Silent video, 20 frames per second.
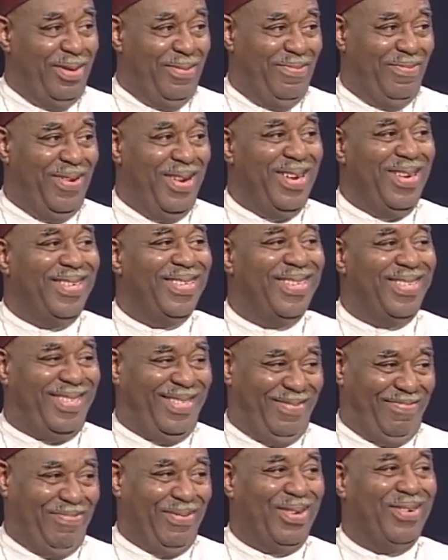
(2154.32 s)
and Venus,
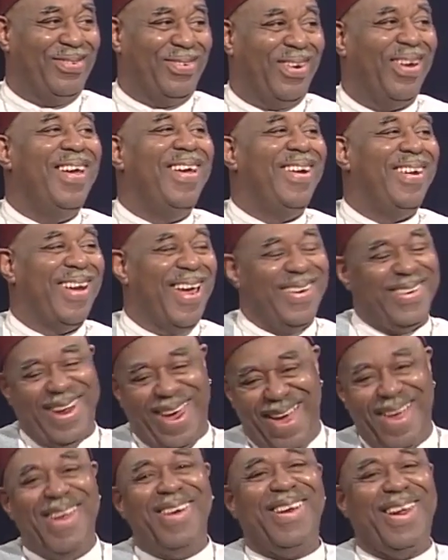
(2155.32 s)
and Pluto.
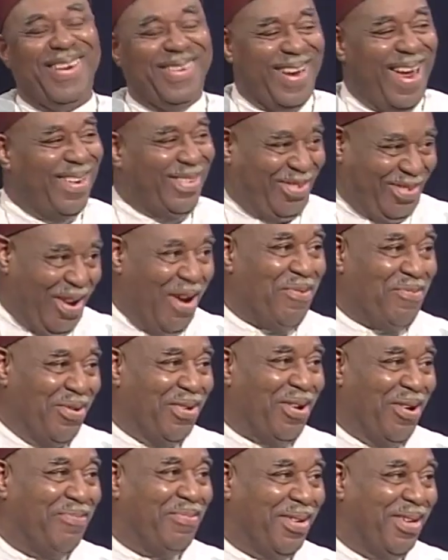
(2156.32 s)
That's how strong we're
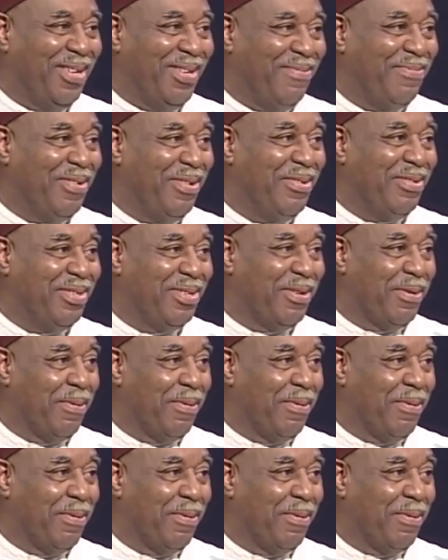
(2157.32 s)
going to be in the future.